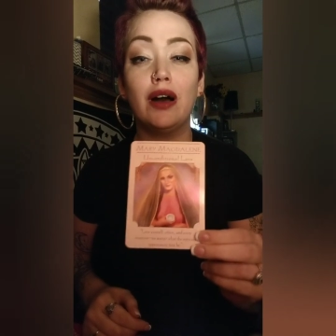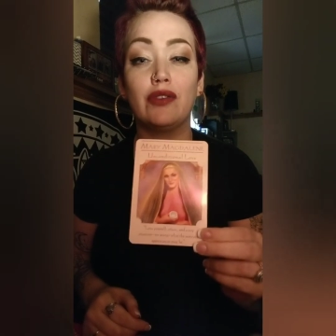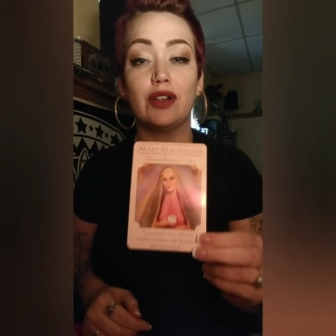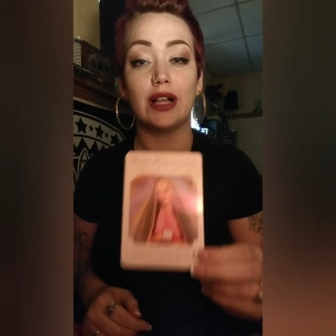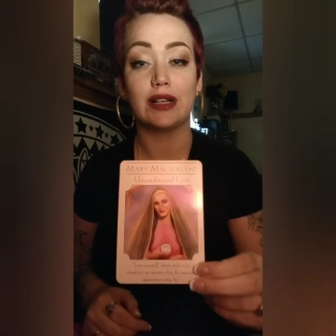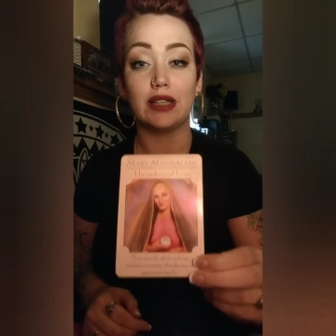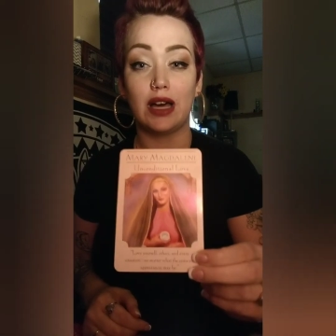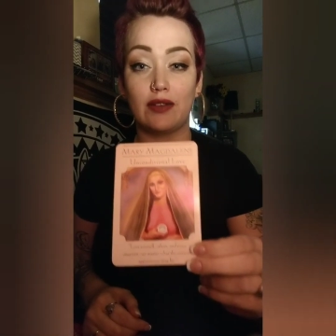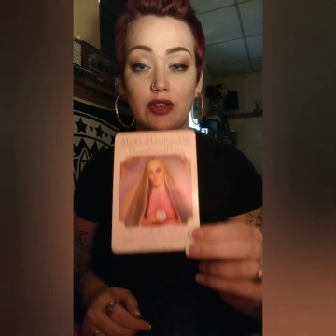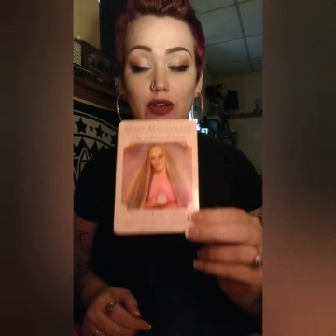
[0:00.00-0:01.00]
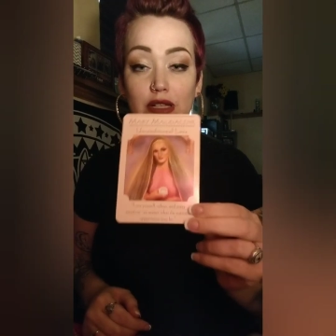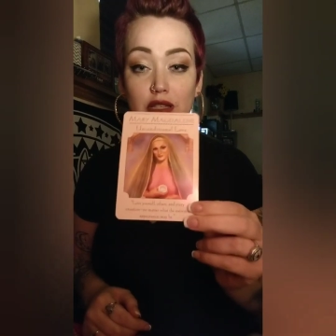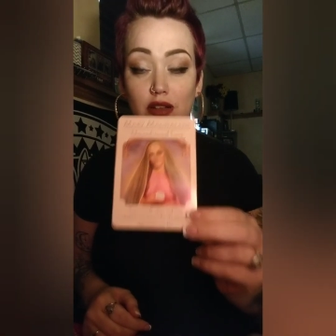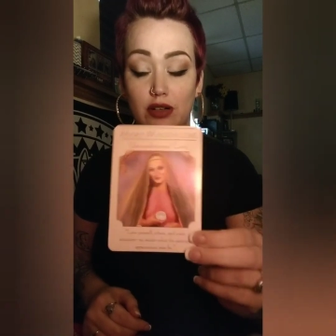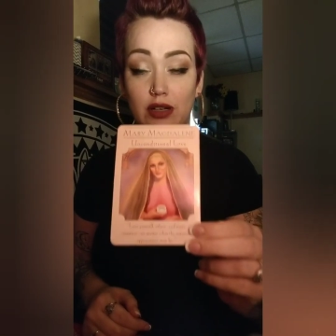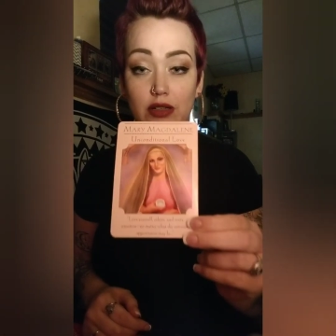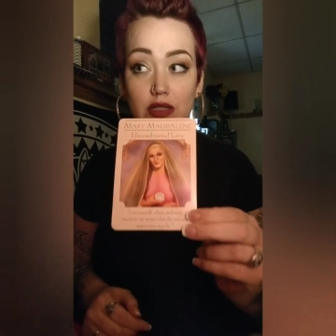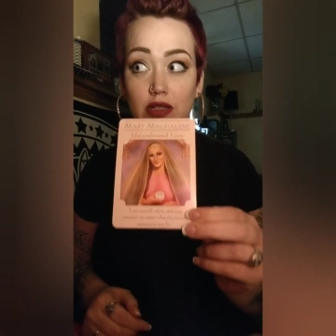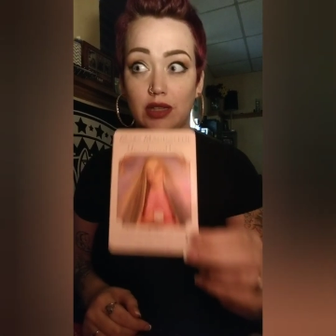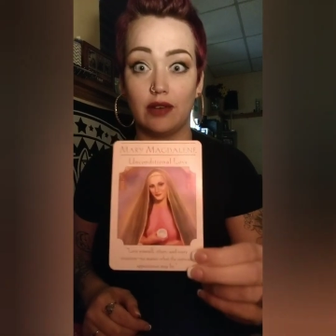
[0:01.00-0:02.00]
I feel like a lot of you need to learn
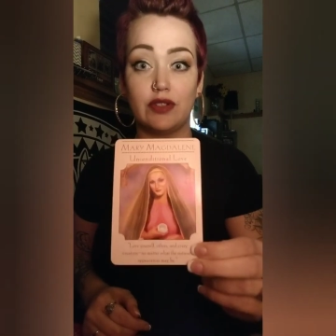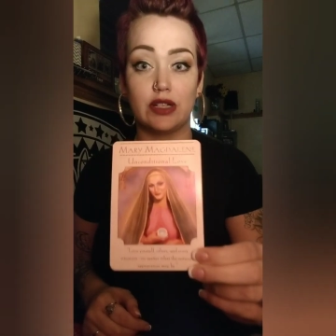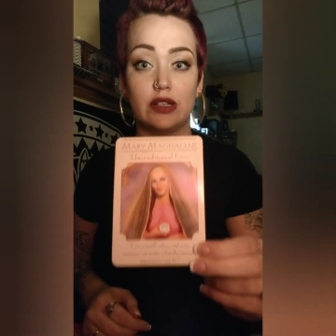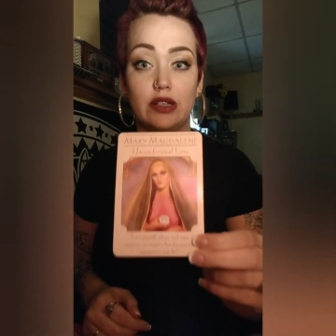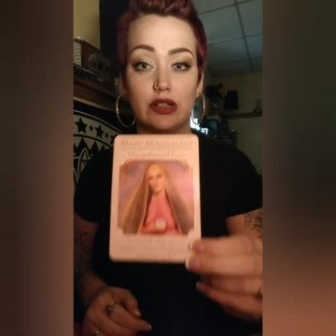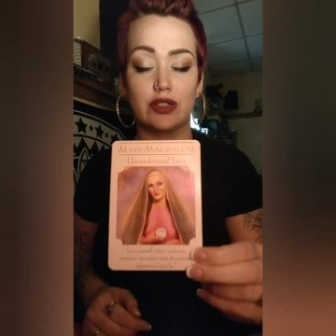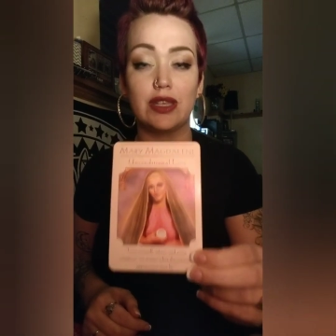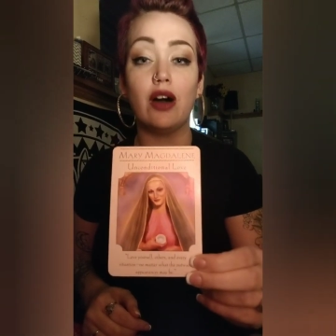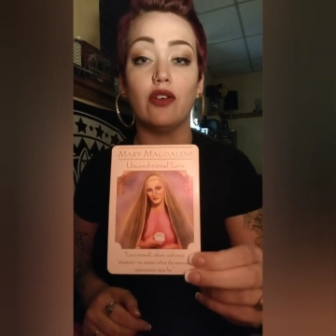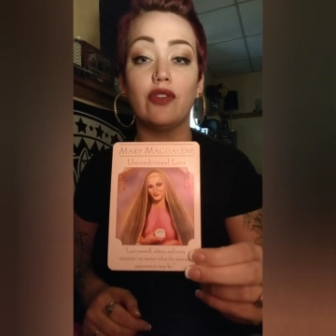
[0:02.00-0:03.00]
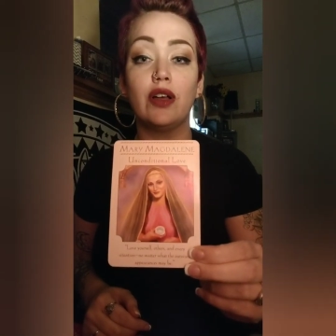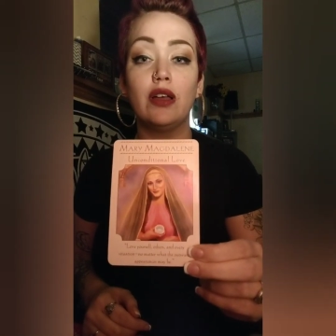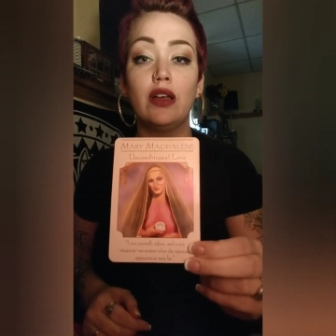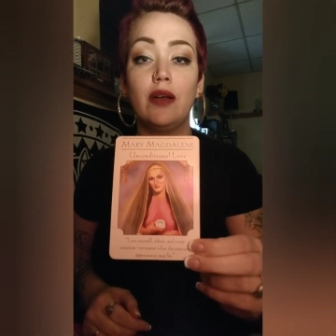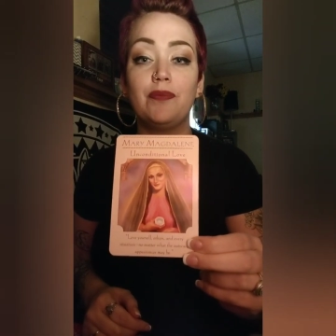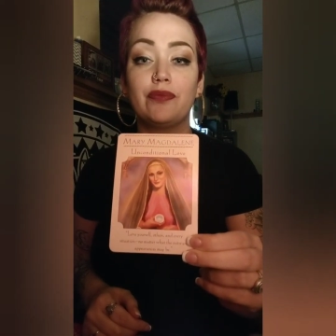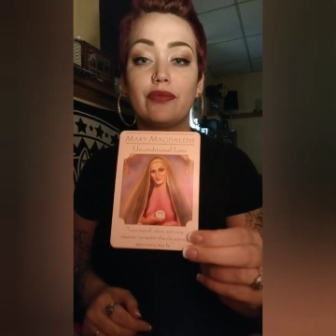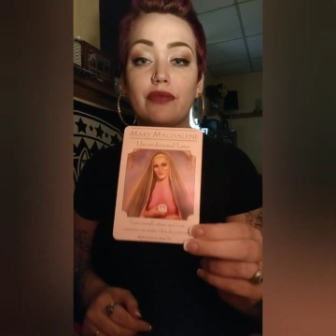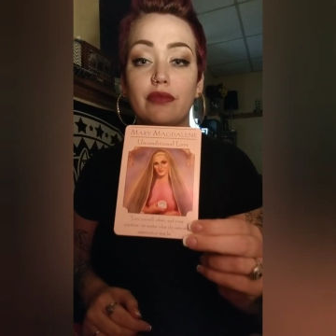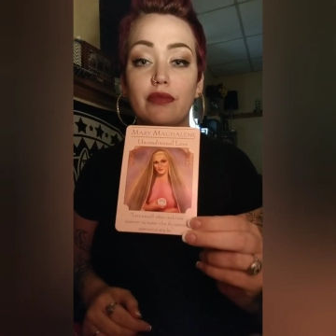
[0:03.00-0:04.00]
to love yourself
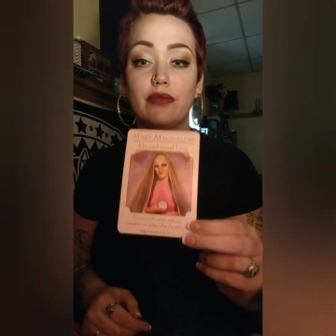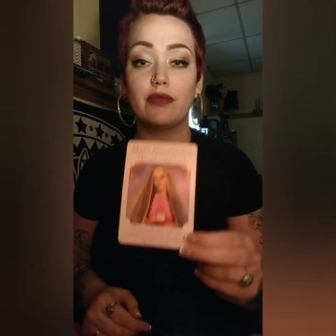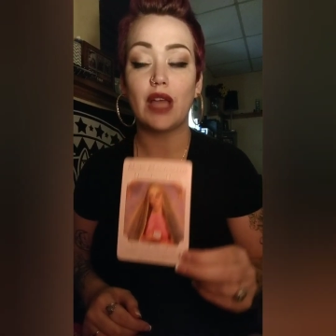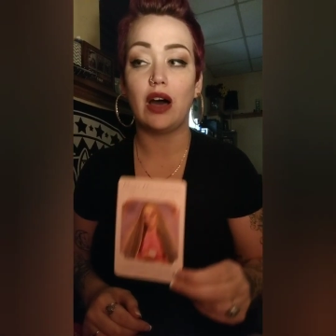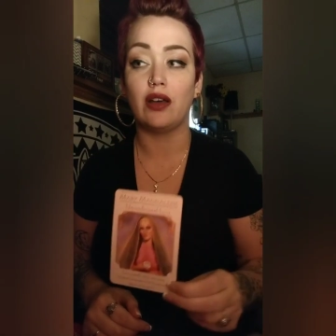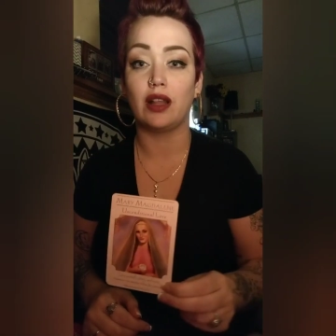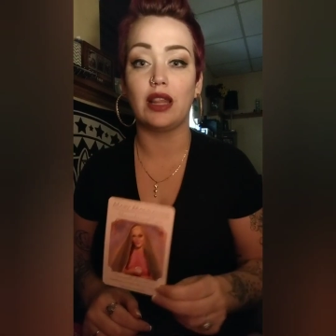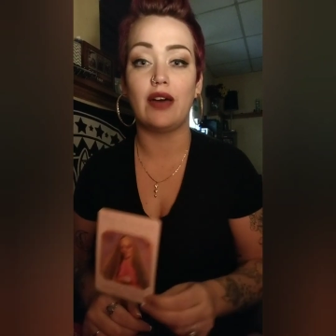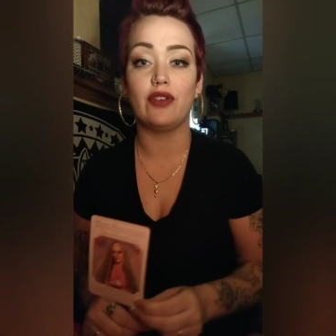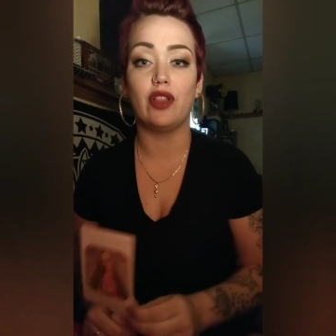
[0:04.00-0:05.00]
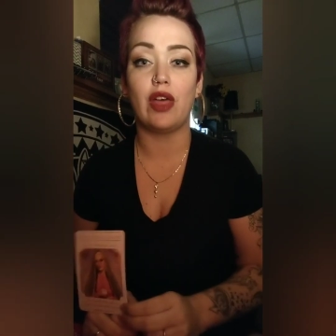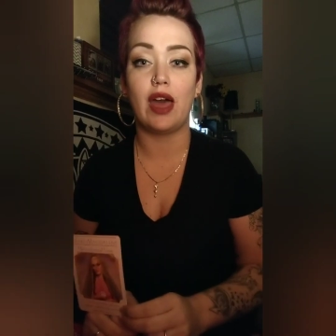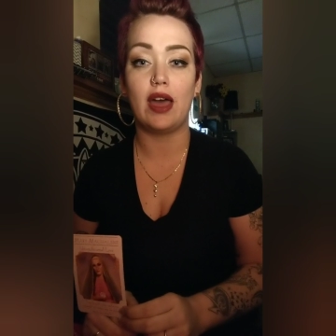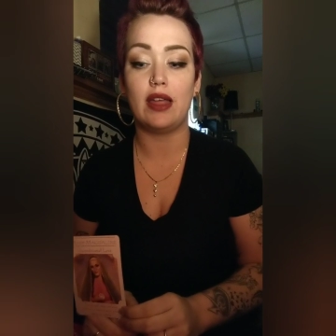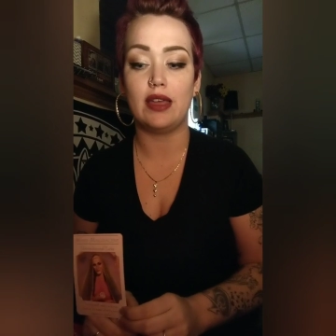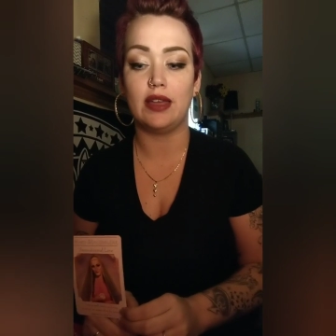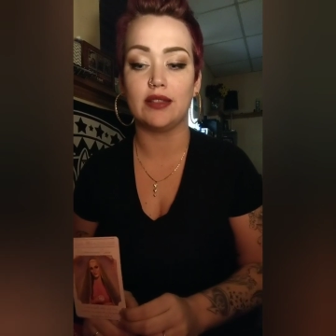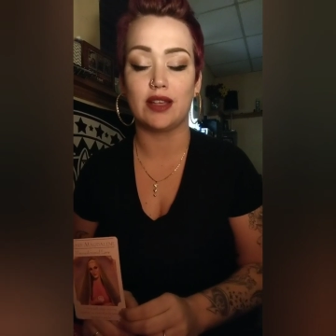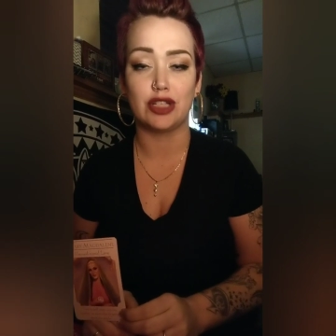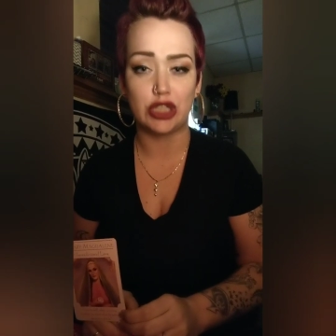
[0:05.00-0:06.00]
on a level that
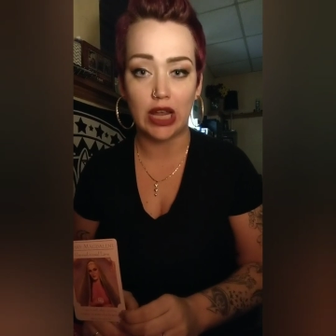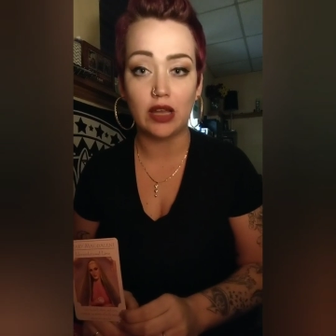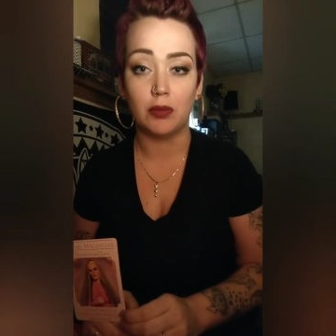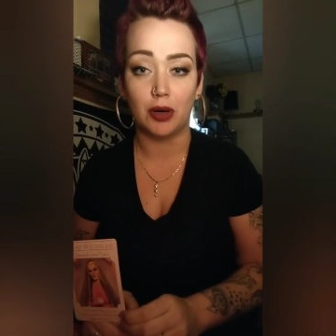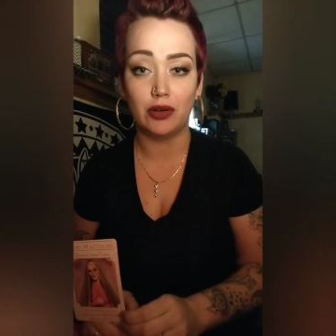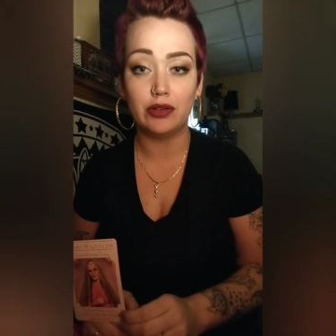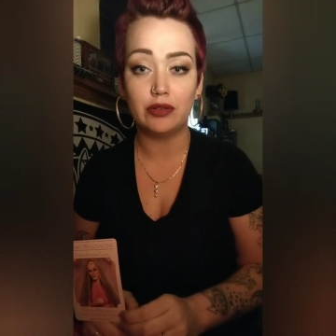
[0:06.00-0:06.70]
is unshakable.